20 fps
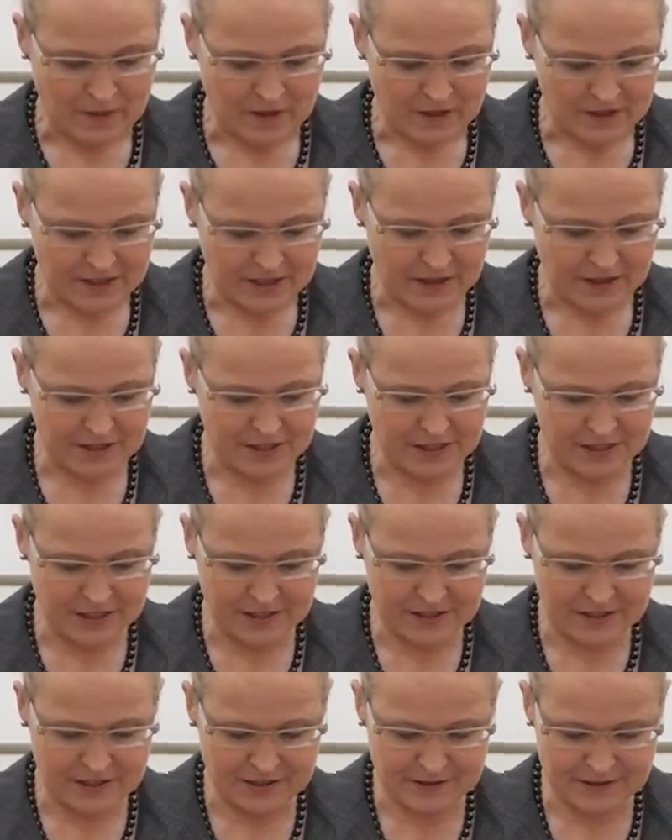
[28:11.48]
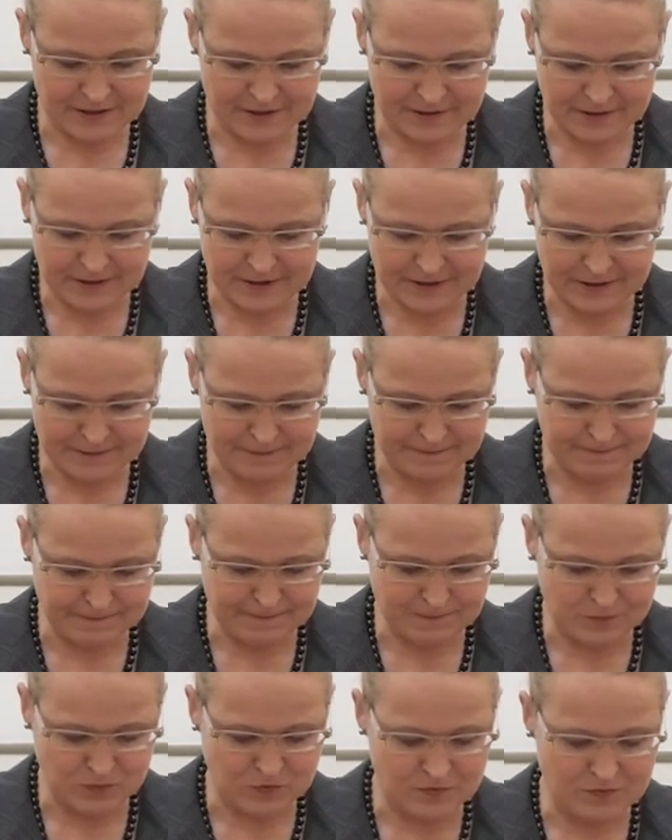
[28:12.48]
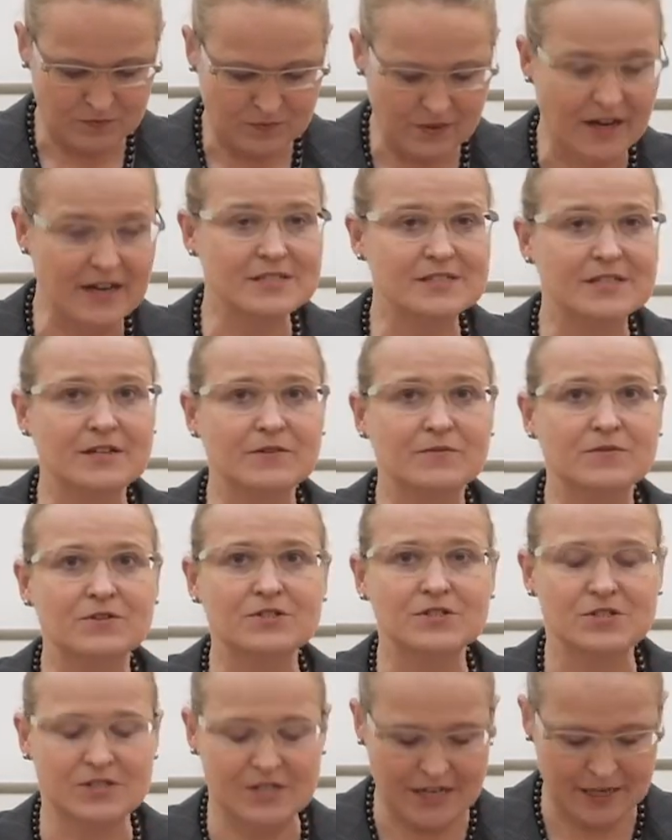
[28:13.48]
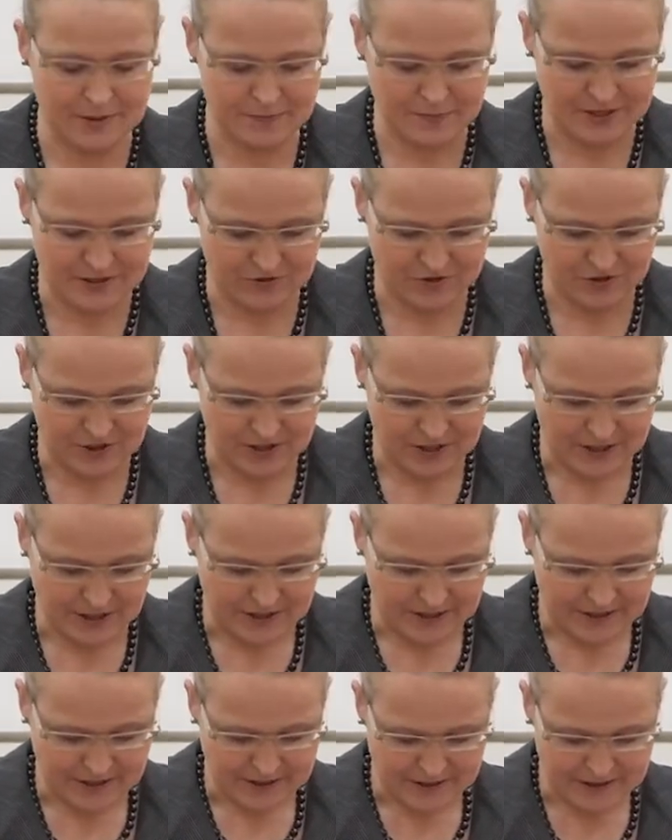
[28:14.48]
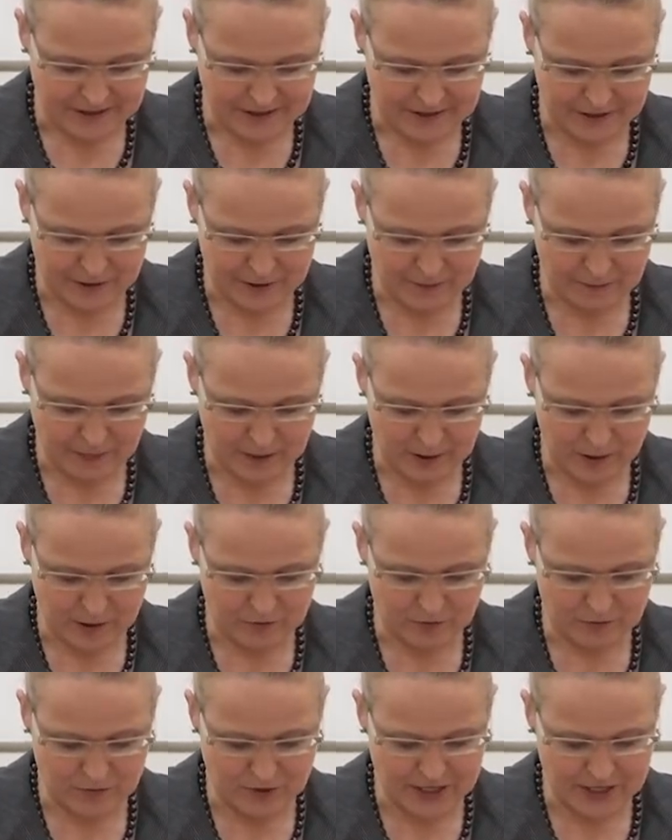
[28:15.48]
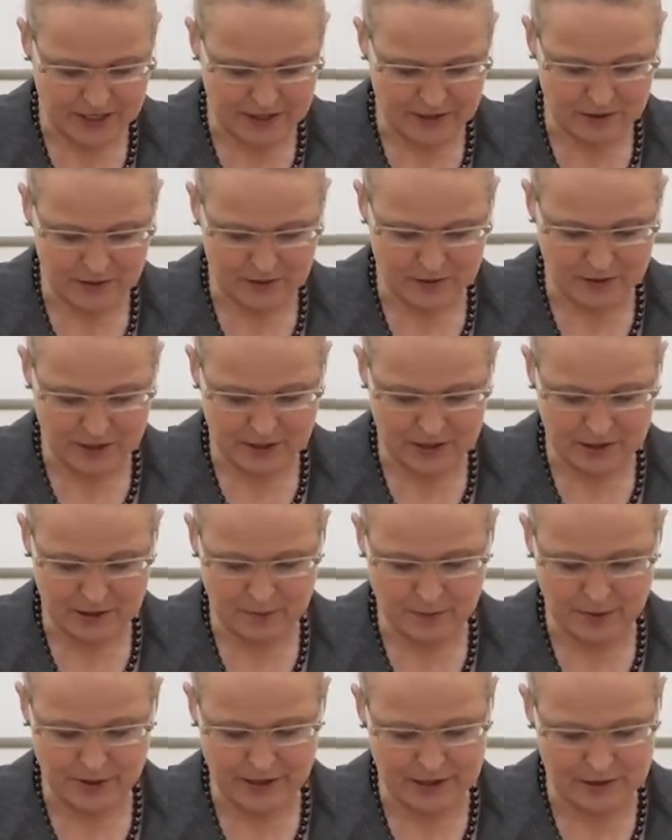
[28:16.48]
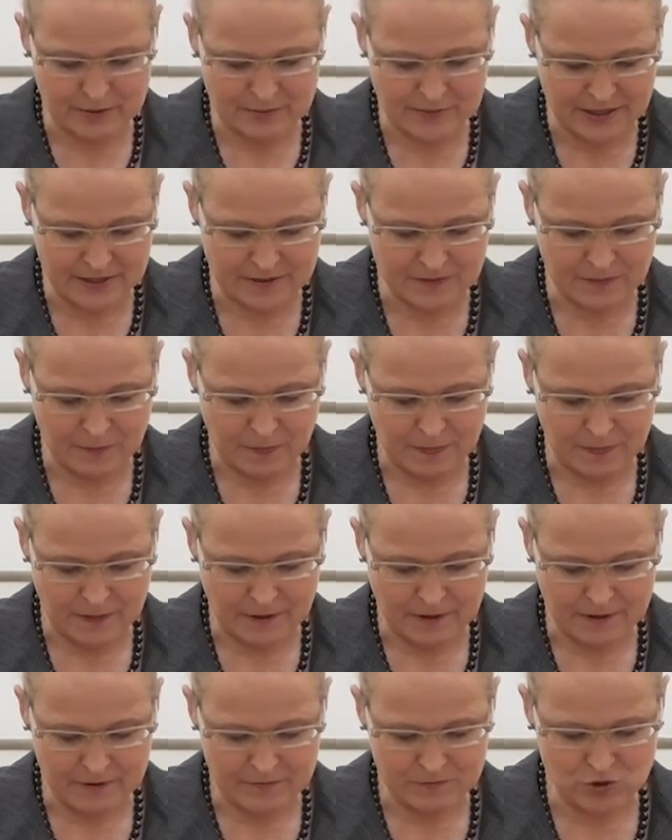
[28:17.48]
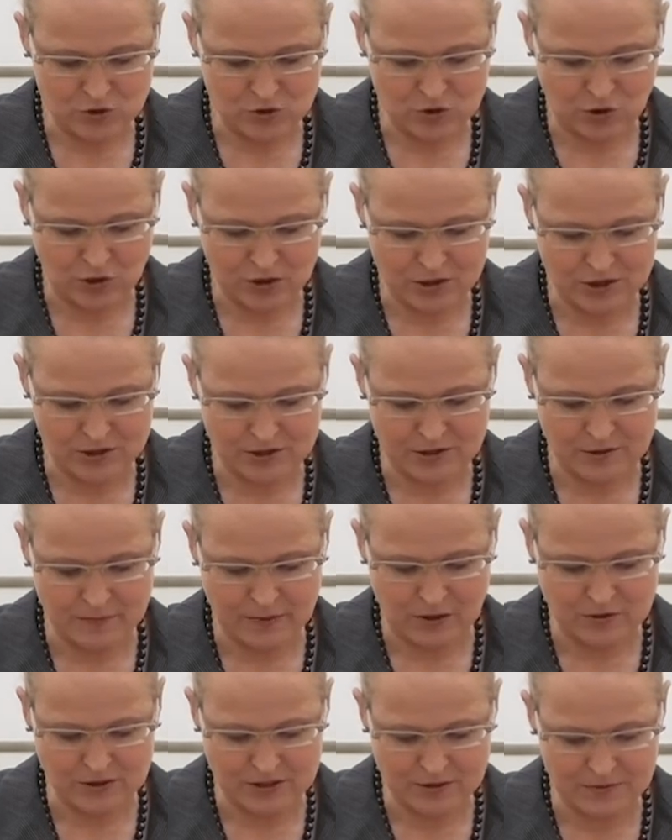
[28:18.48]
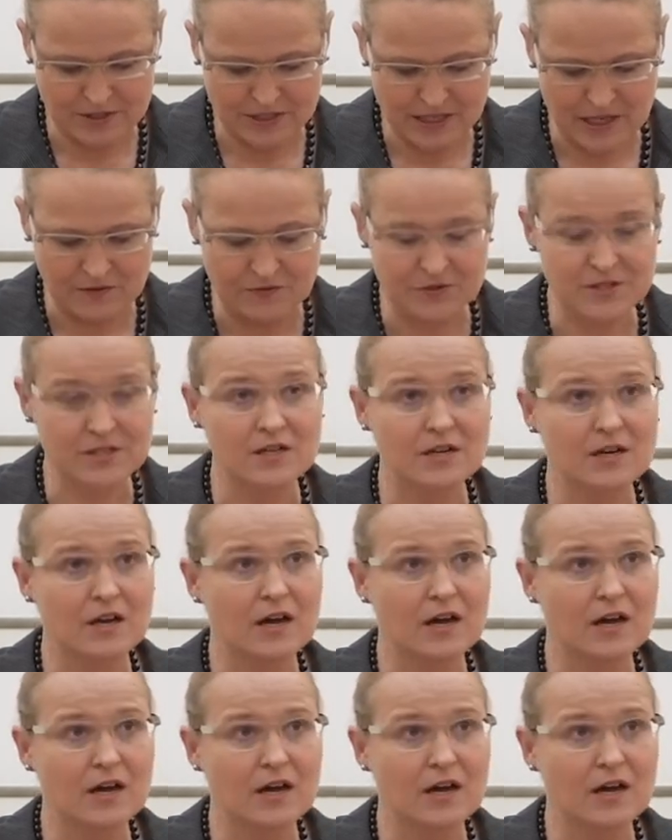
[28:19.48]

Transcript: yeah, here um, I think the statements uh, where uh, Pearlman talks about themselves.